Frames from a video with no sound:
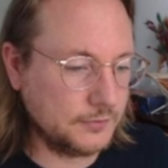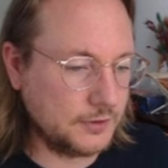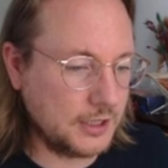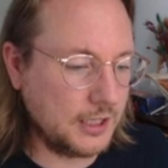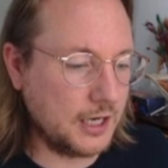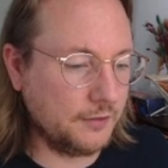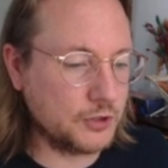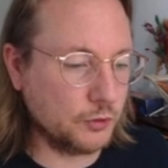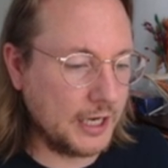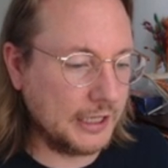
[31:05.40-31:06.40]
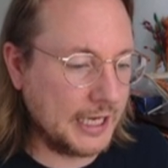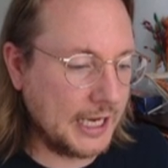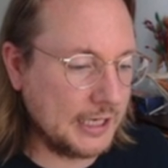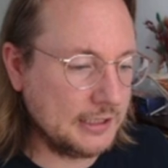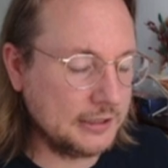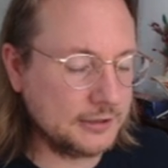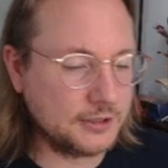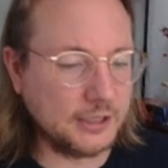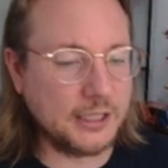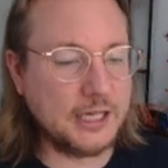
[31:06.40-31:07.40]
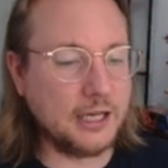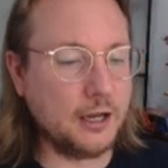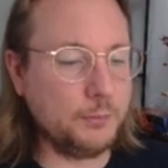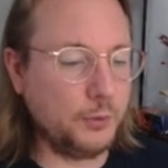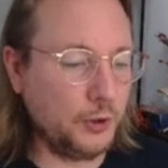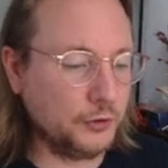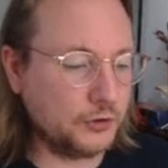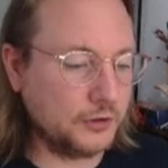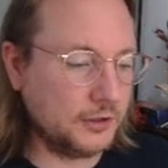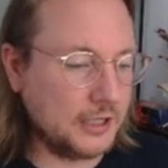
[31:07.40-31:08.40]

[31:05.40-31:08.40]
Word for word: Take care of his red land so he cannot bolt